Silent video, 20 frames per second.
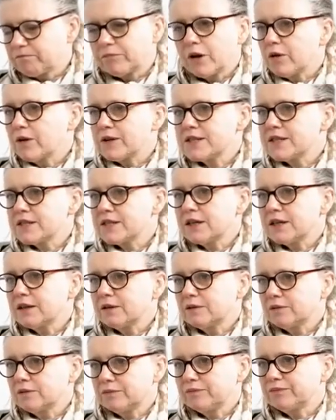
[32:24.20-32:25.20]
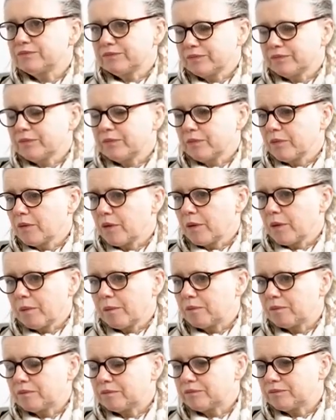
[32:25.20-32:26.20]
no, that's it. No,
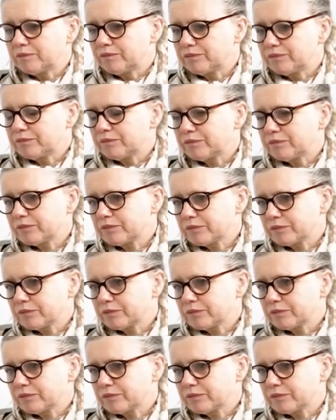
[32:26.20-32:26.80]
okay. And